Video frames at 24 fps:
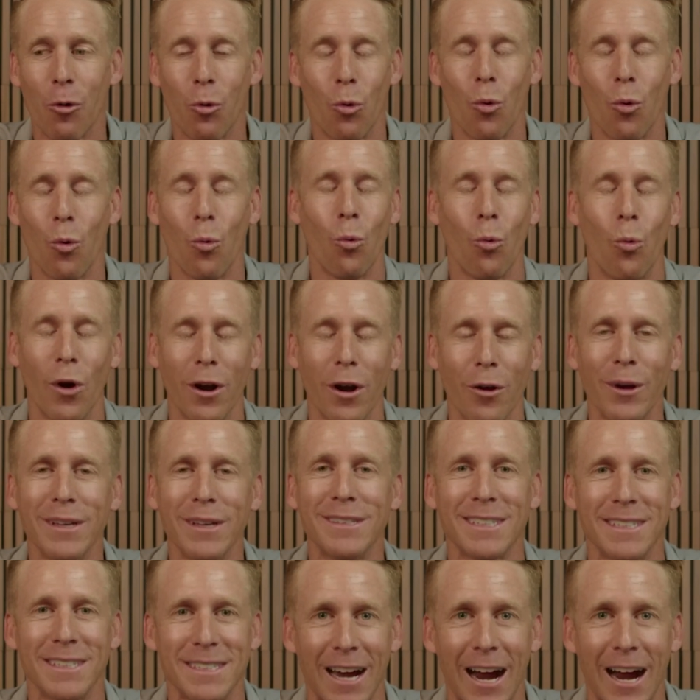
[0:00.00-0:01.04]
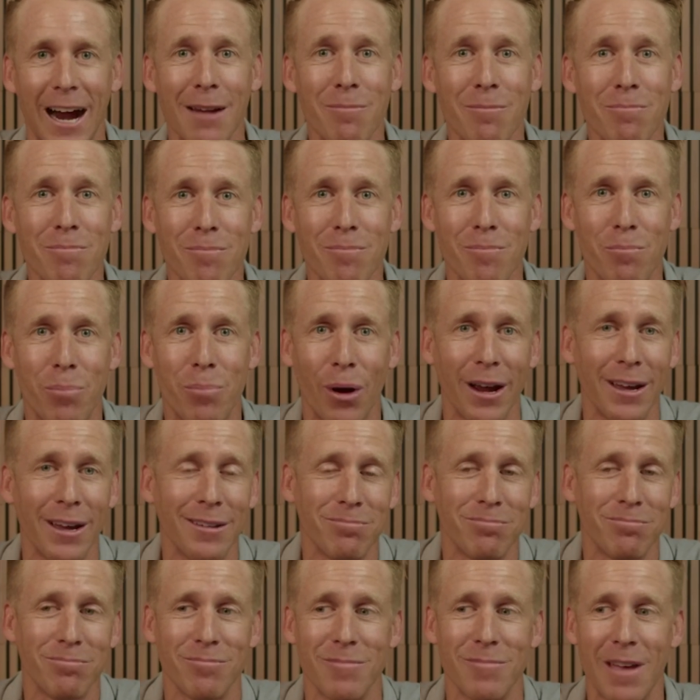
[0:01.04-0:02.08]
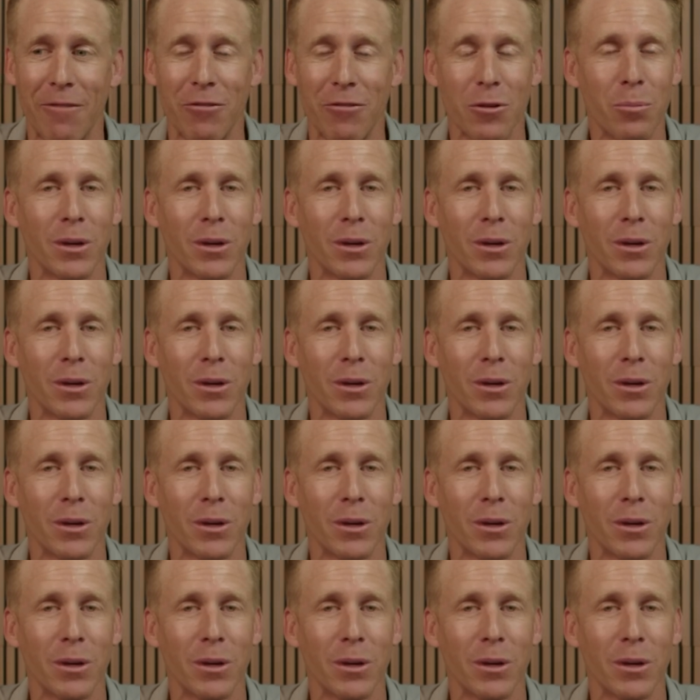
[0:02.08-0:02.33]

What a waste of time, but